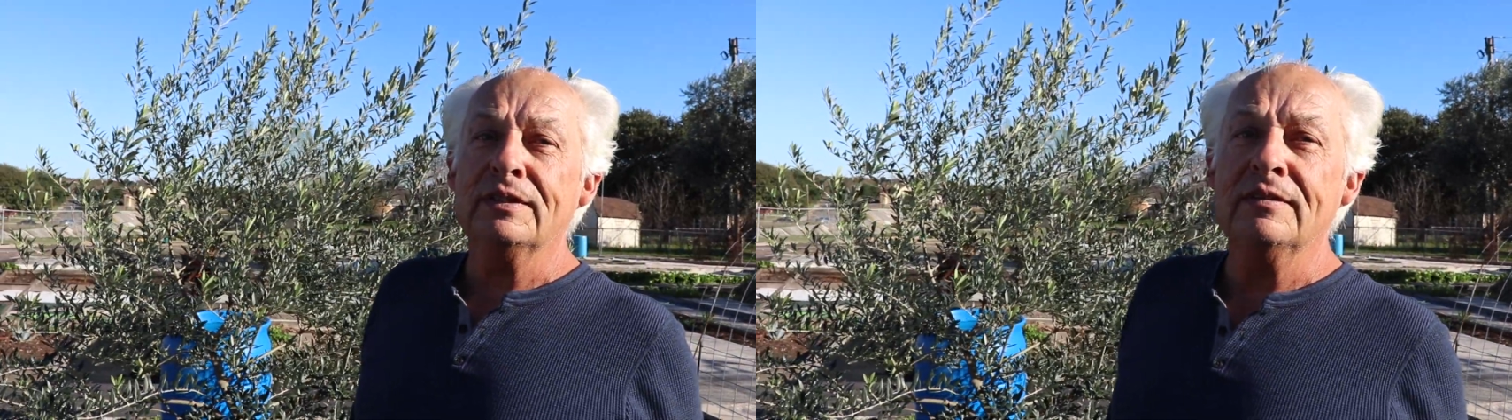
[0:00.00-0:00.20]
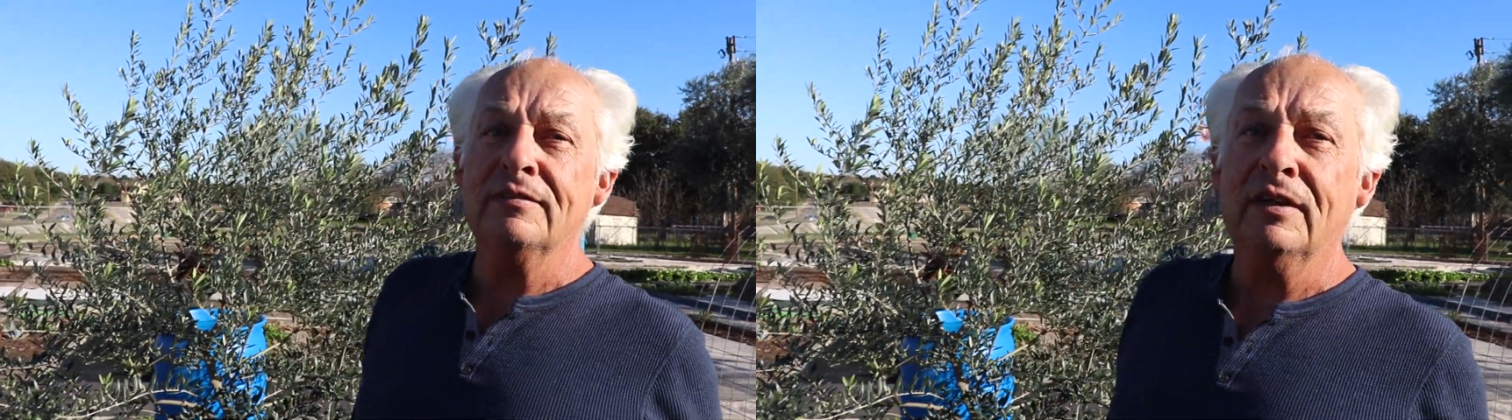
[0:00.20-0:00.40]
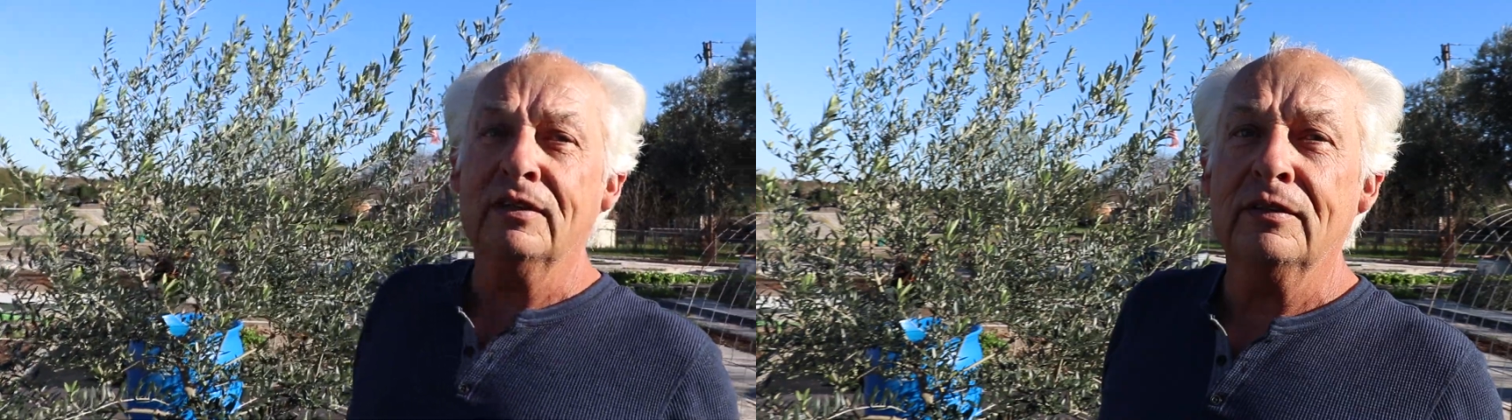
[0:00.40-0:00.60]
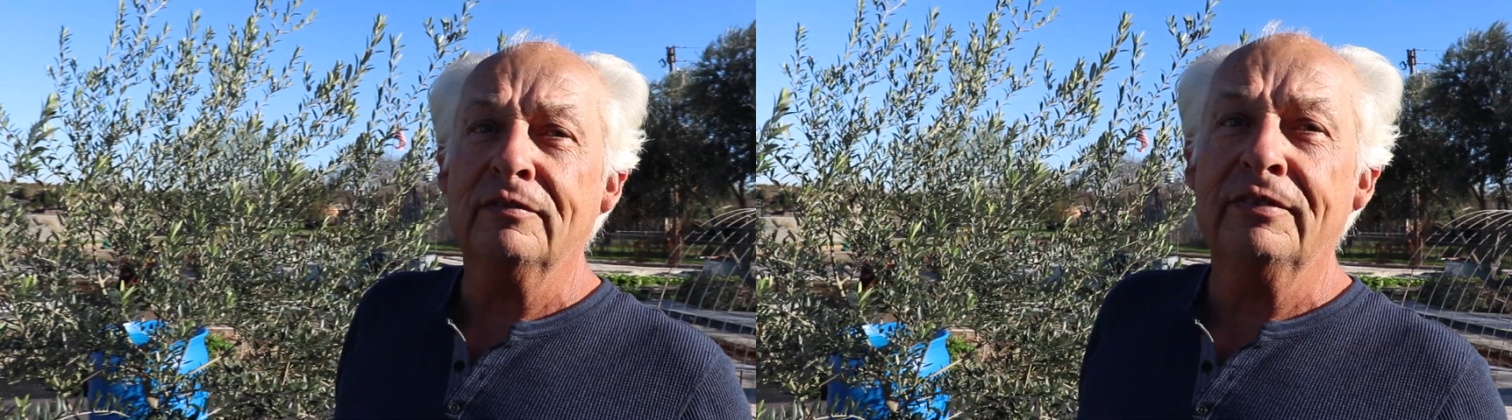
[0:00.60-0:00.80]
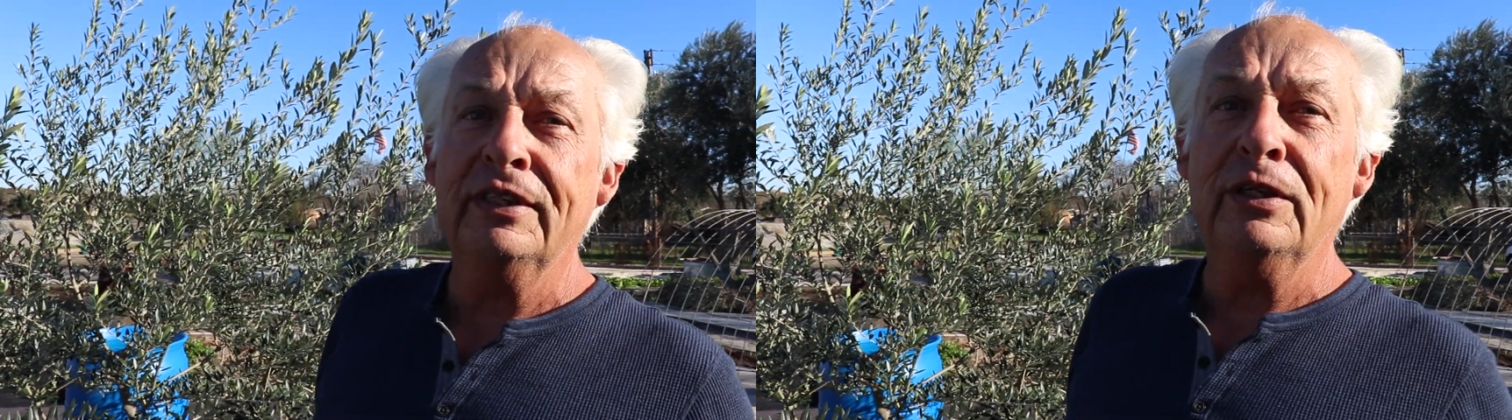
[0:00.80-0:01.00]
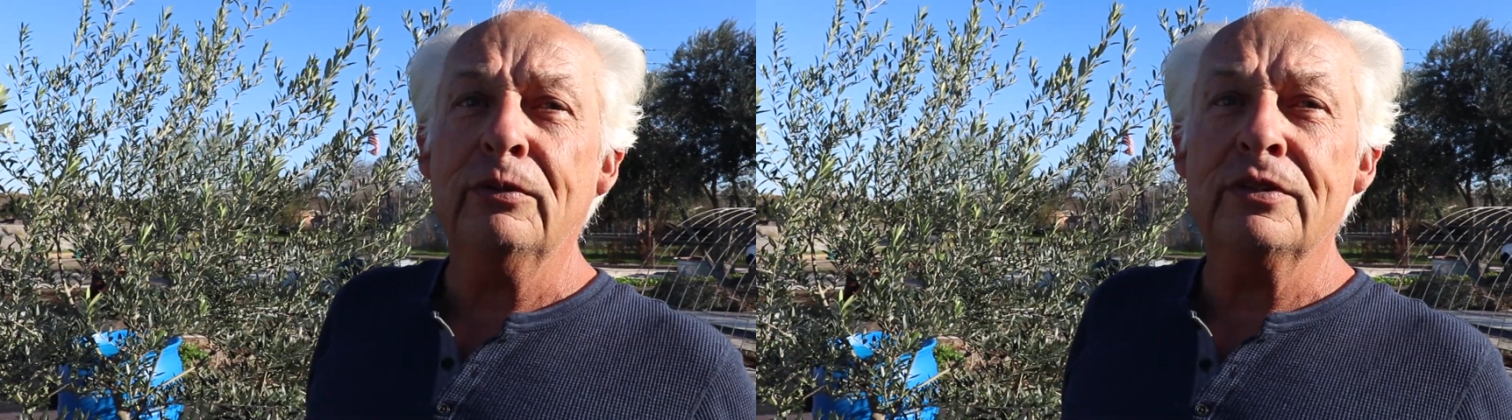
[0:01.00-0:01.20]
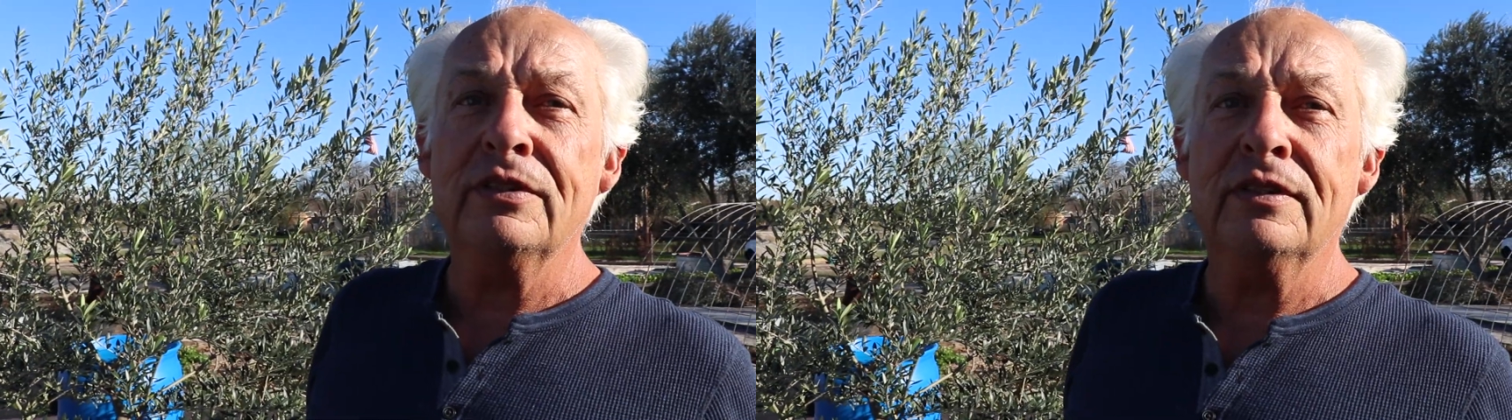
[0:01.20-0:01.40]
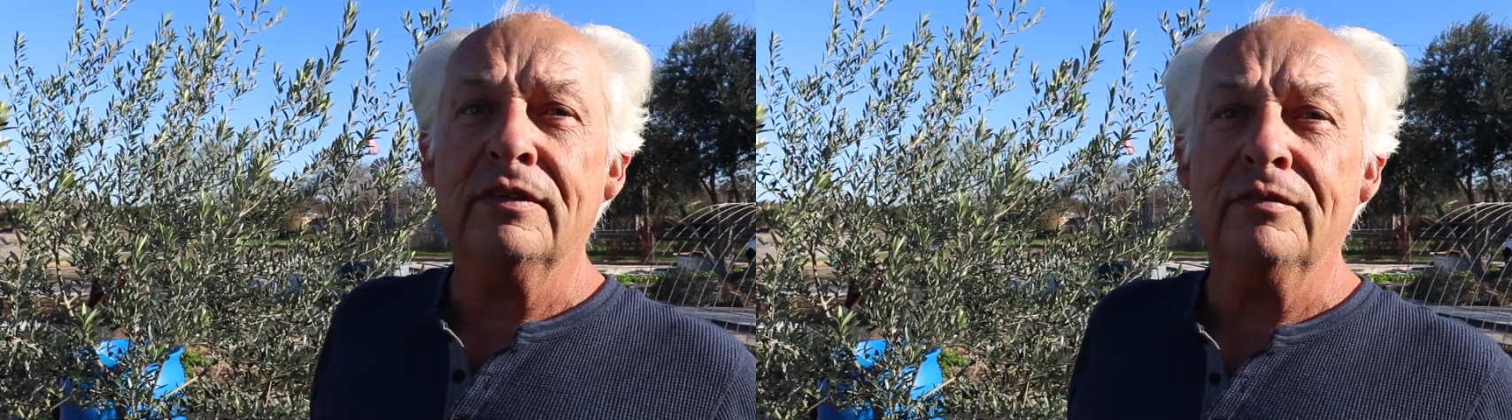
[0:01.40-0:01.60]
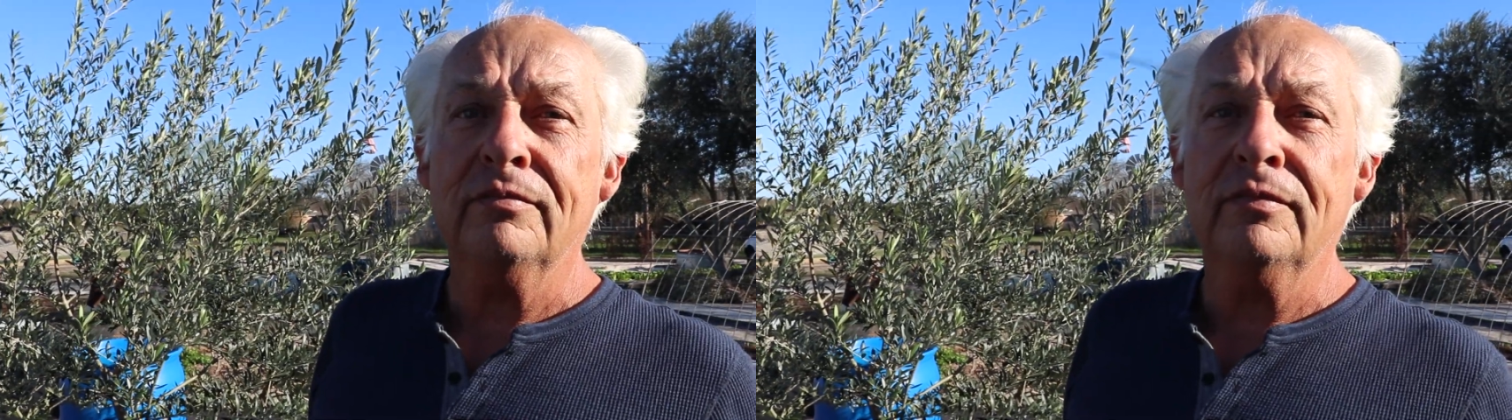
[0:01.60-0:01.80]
videos